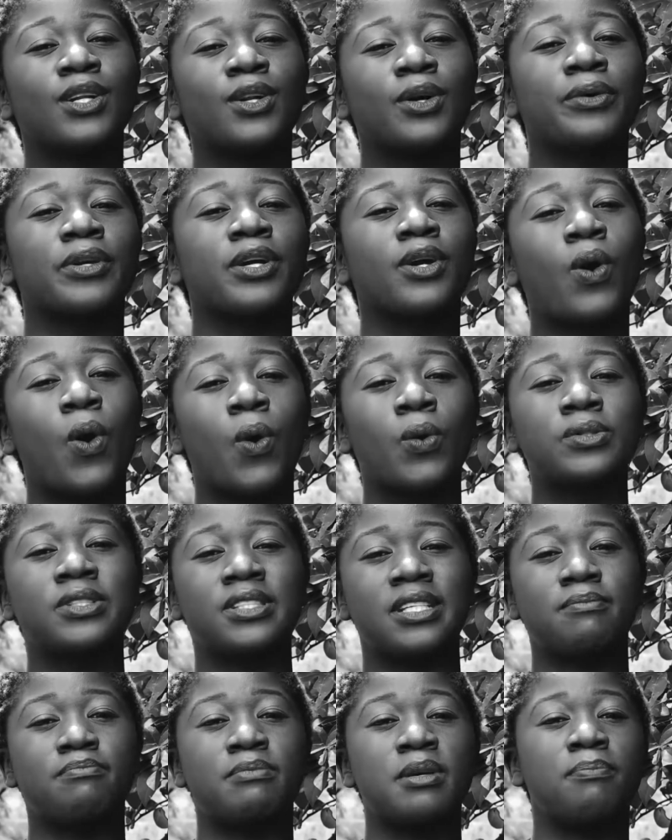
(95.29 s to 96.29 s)
glory calls
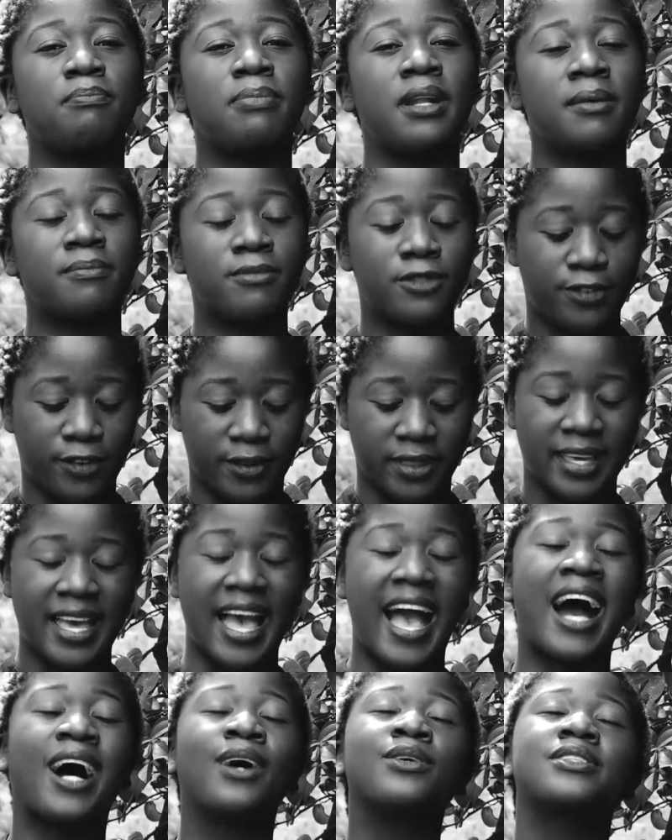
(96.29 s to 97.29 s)
and be blamed for the
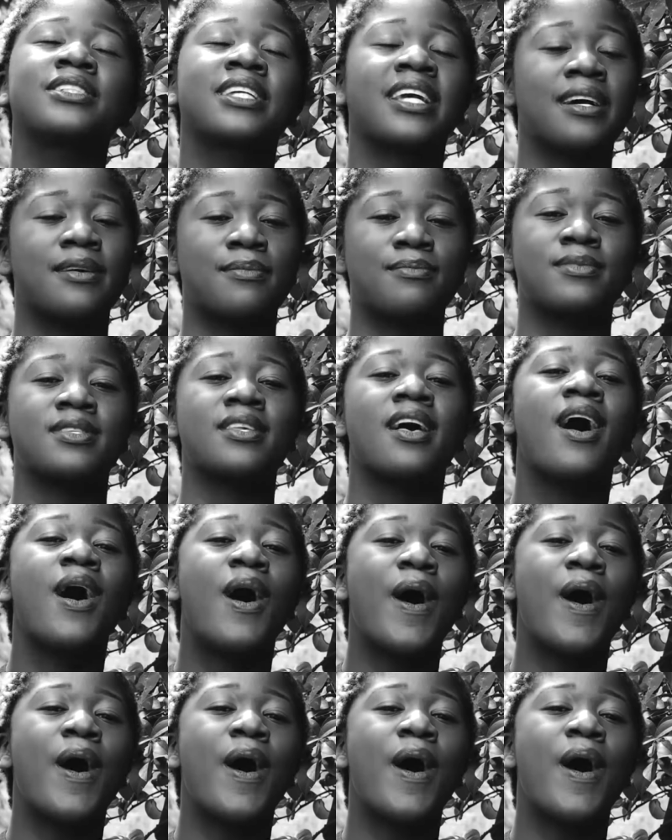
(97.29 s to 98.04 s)
outcomes